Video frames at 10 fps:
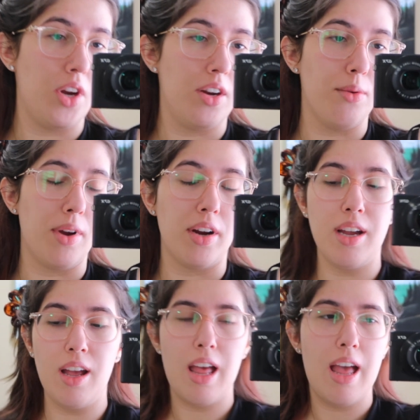
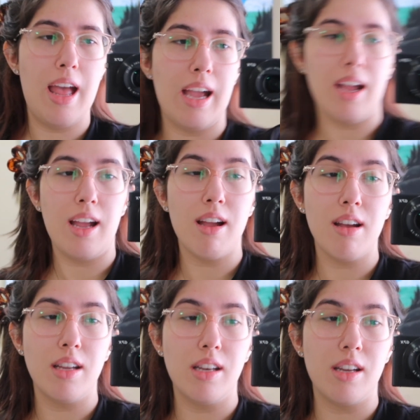January
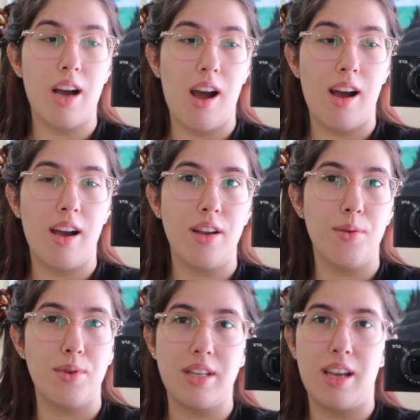and I
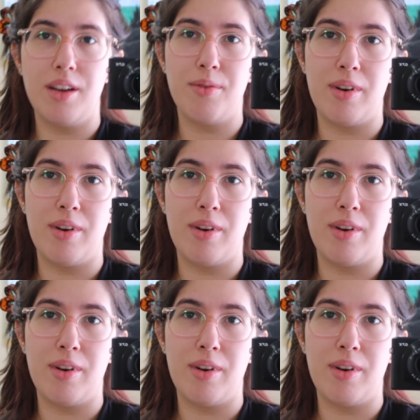was getting